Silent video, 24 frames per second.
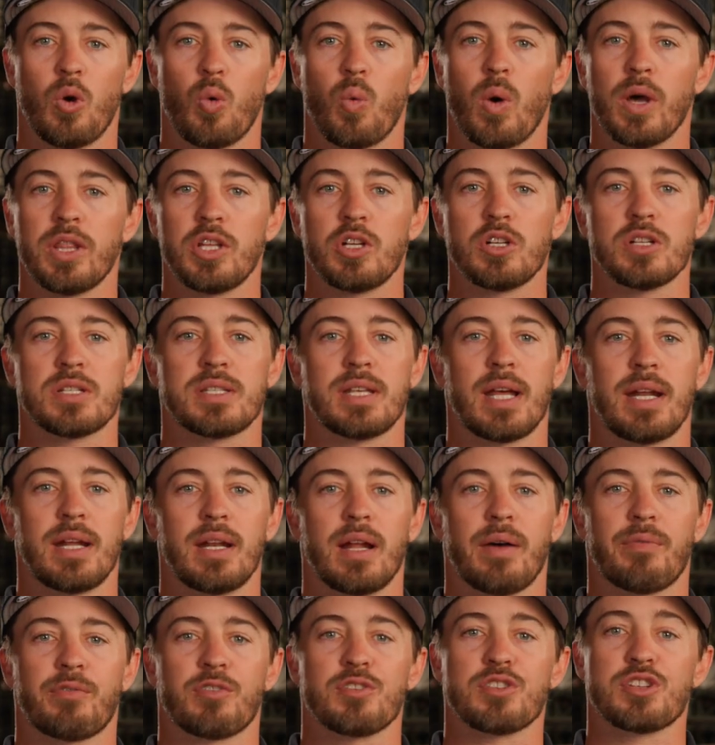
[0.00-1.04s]
Whether you're setting
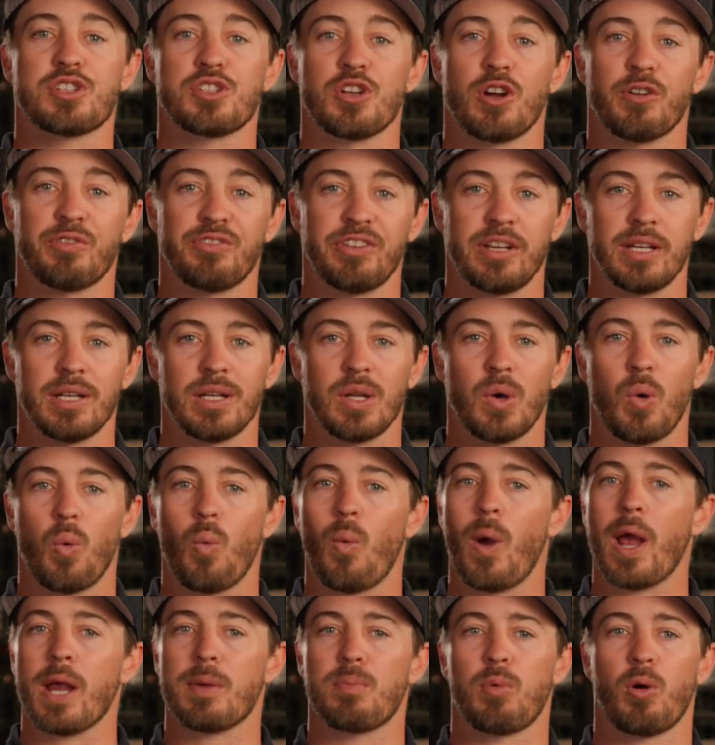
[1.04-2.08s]
up for surfing,
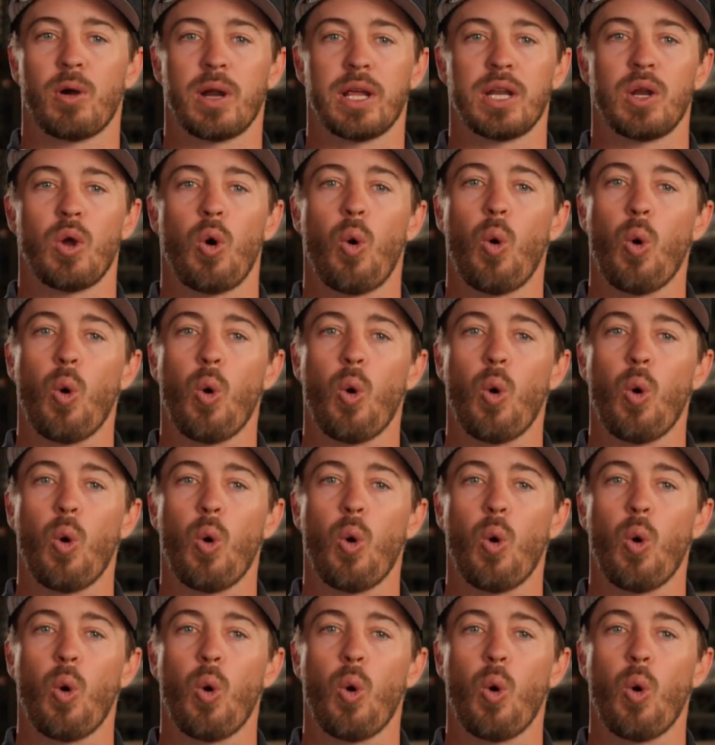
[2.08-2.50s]
wakeboarding,